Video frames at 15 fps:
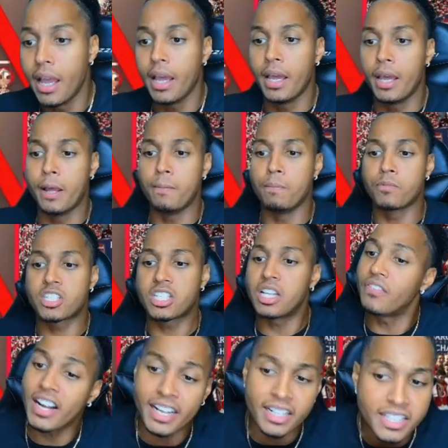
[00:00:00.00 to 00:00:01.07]
Um,
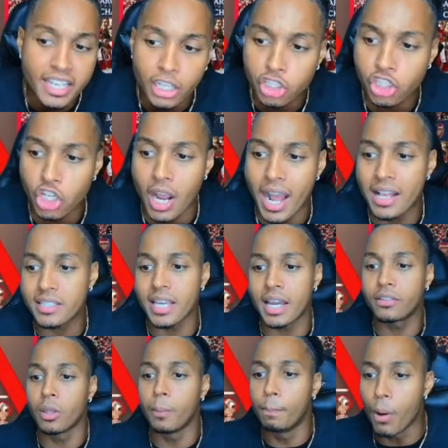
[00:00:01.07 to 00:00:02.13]
Slovakia take a shot
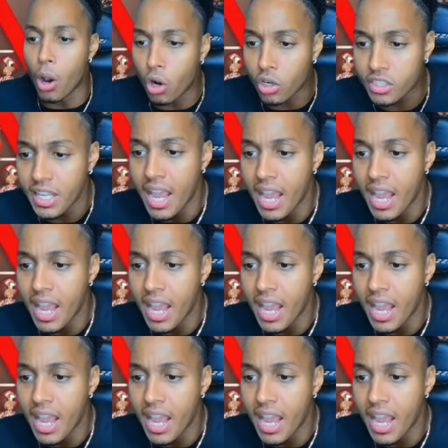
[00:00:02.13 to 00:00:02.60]
outside the box